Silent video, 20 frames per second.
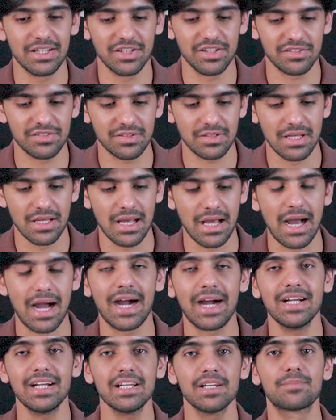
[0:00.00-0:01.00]
is
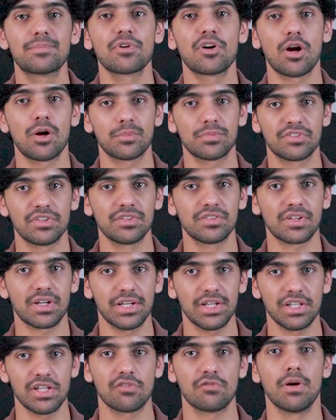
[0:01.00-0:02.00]
hiding prompts
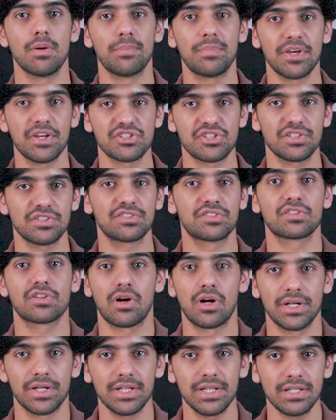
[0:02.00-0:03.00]
inside your web page's
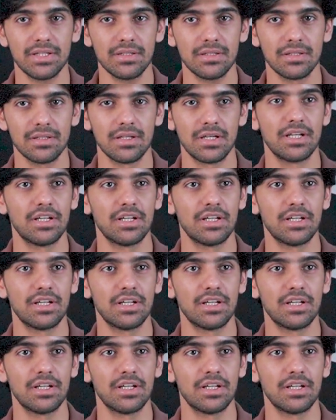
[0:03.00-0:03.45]
content